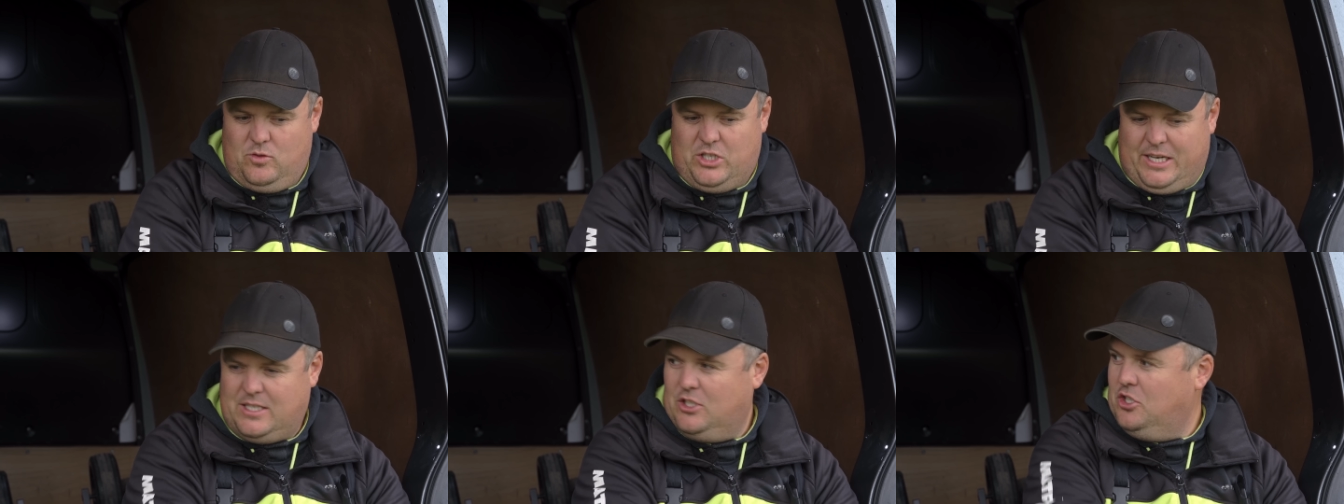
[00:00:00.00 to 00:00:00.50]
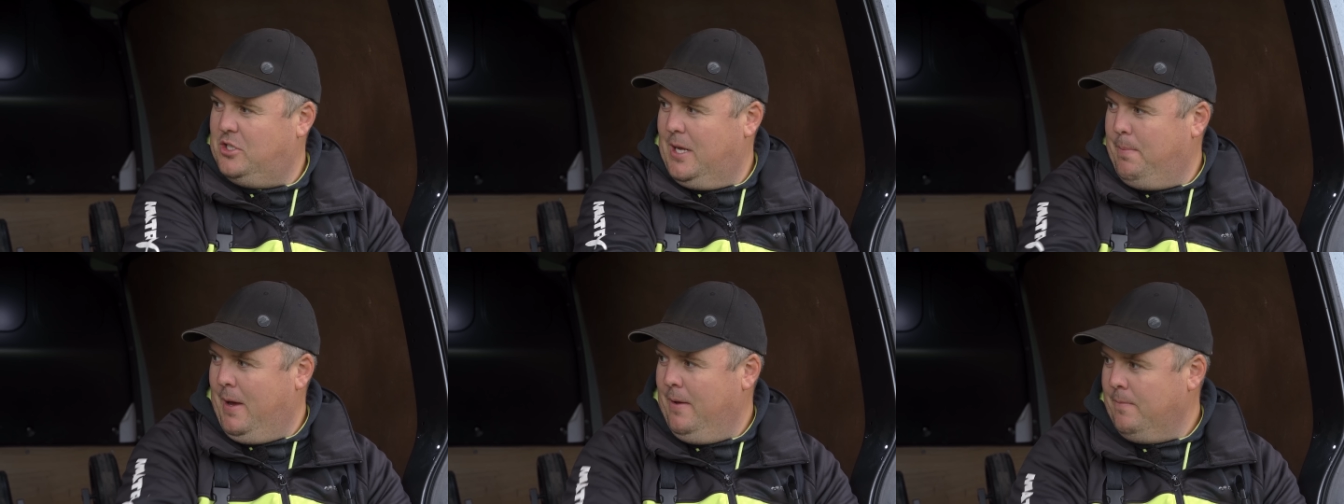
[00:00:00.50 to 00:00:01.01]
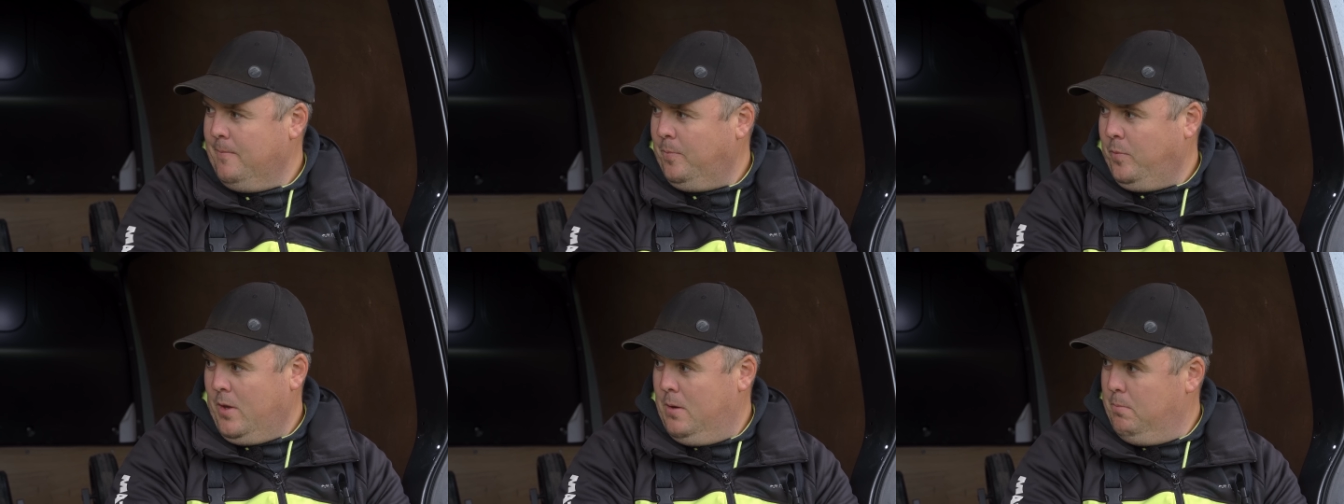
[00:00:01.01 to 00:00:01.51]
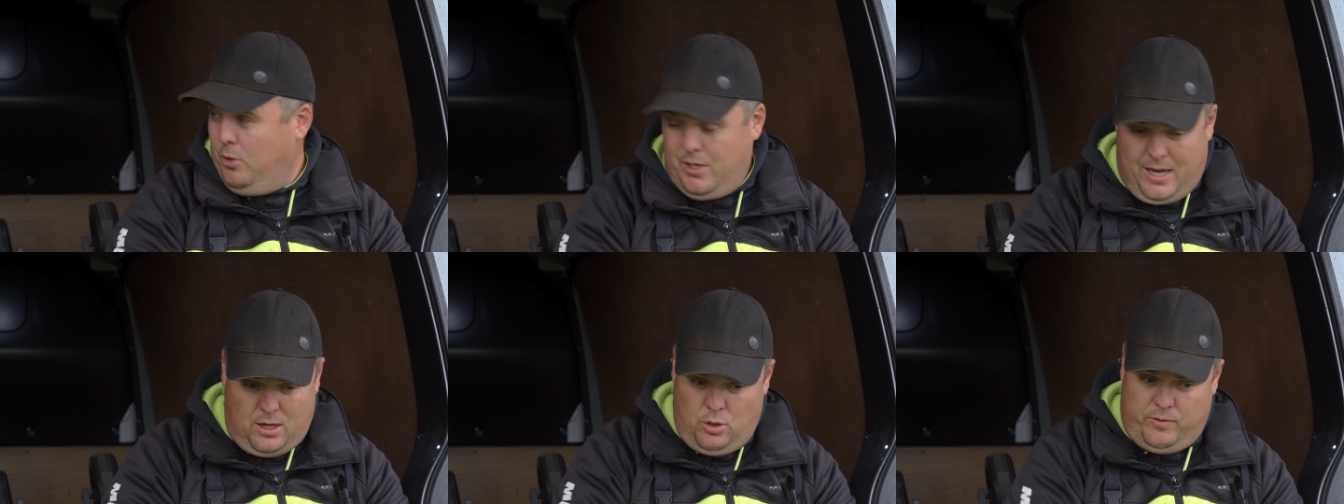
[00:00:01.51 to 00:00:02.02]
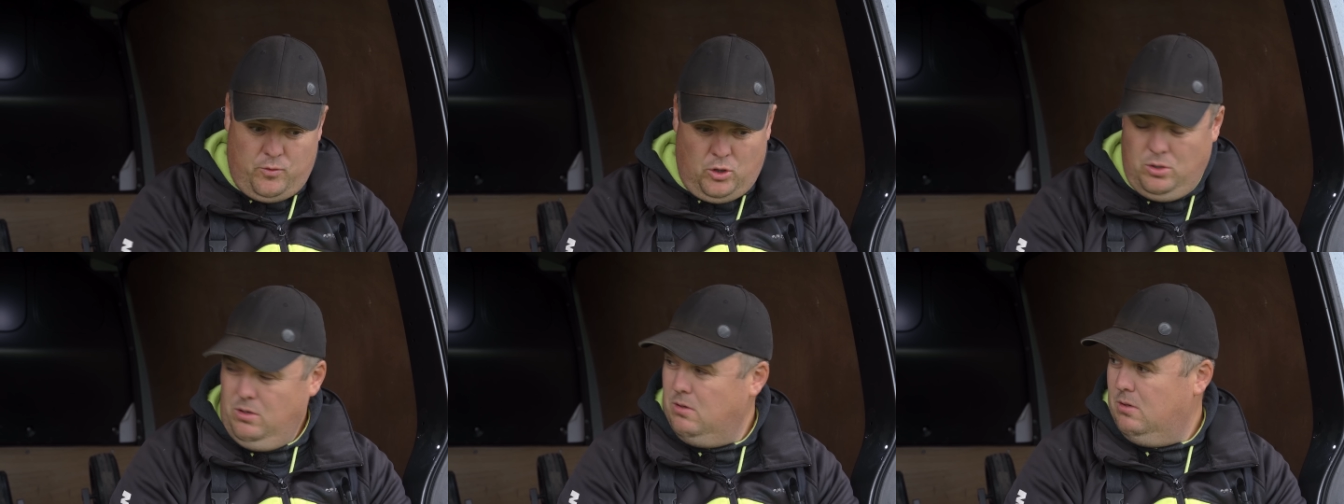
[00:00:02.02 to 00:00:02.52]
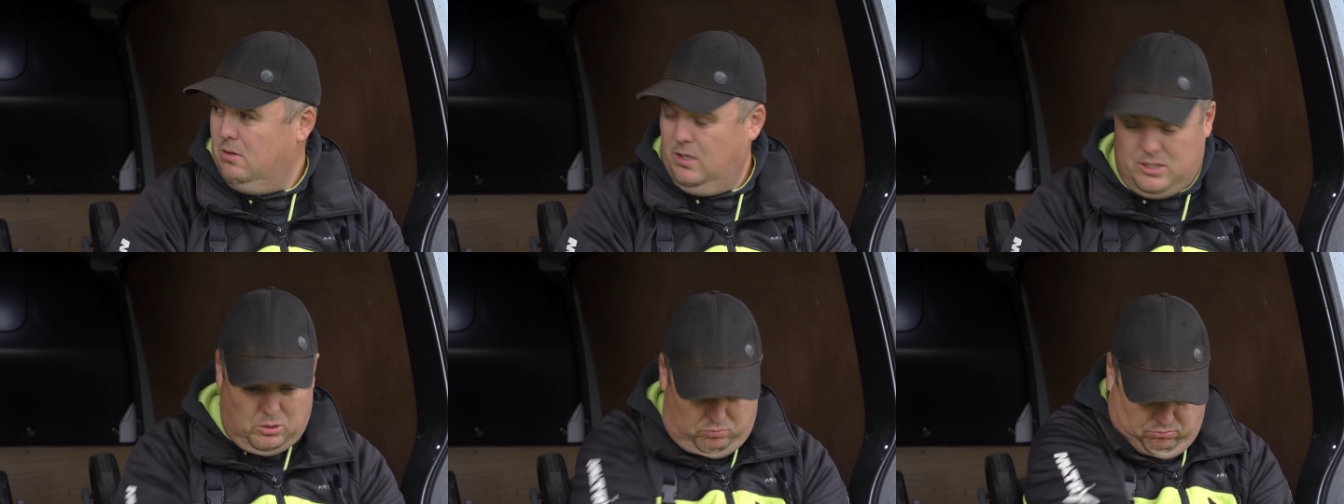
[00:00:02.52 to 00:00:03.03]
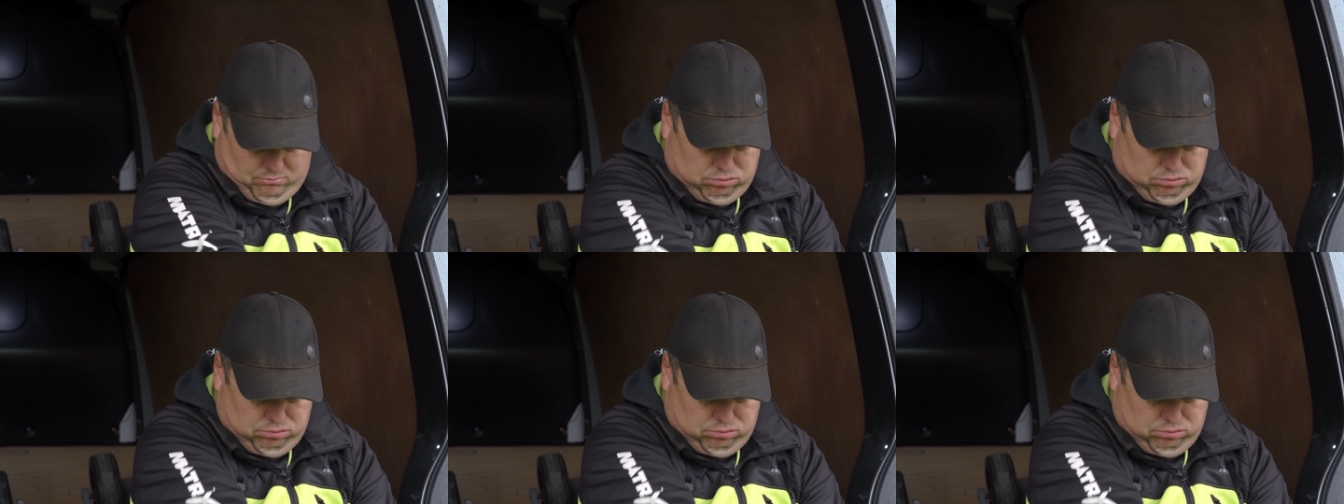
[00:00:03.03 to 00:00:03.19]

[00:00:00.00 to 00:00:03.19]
six inches deeper right? You get another run. It's nuts, ain't it?